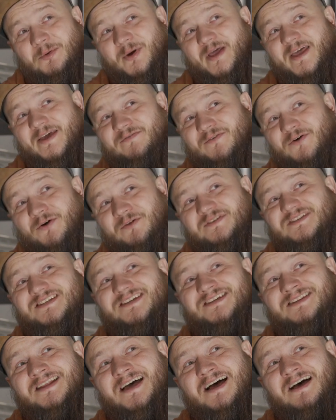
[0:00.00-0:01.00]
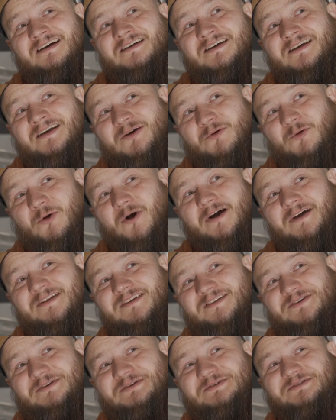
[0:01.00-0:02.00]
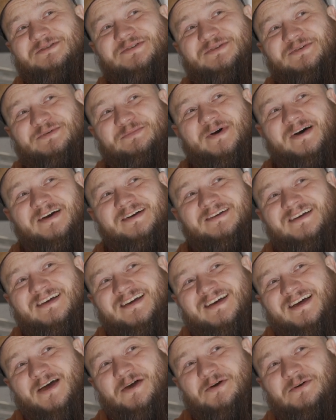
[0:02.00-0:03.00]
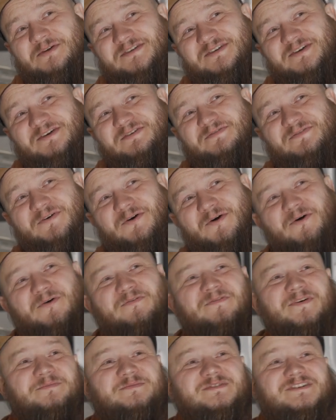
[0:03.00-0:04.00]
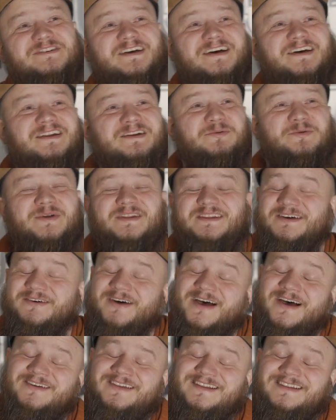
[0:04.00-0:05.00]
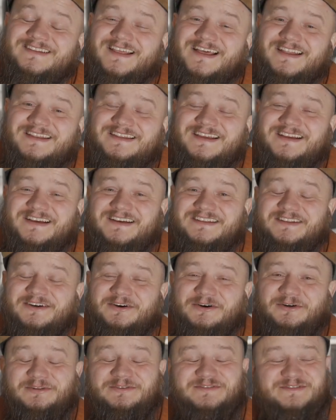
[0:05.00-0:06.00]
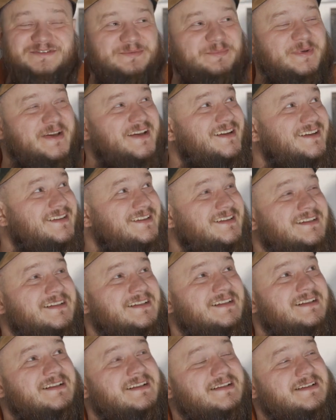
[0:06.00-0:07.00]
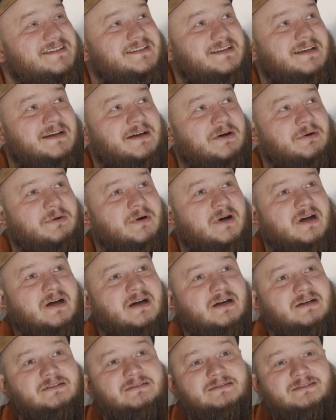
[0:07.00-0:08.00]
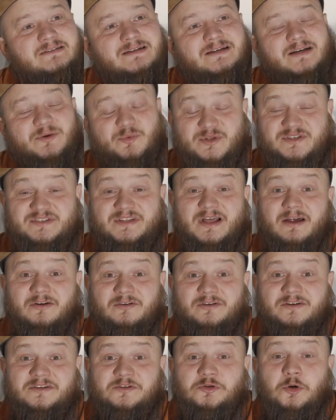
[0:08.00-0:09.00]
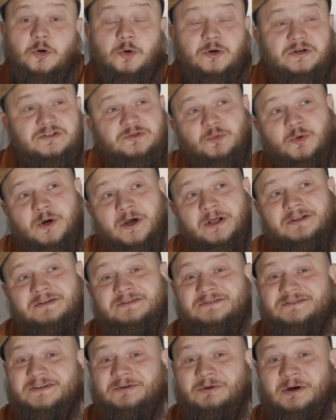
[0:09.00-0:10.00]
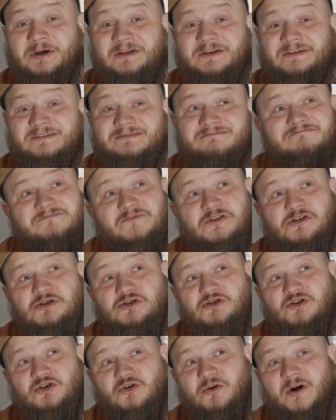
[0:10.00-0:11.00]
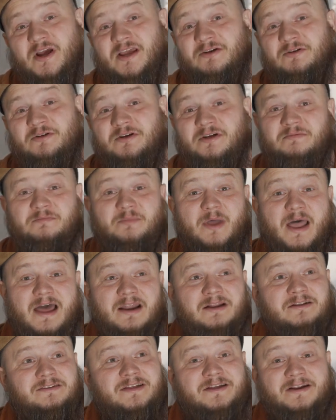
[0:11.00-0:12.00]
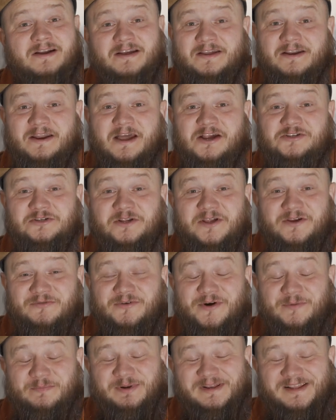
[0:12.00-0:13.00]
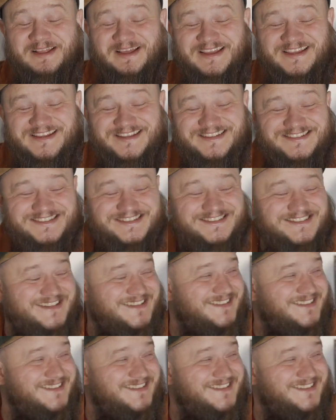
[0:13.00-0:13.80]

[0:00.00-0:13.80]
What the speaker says: We've all seen that one YouTuber who took 4 of them to cut a window out, and then they cut the hole too big. So we'll start on a door as well, so I can train on a panel that I can actually replace.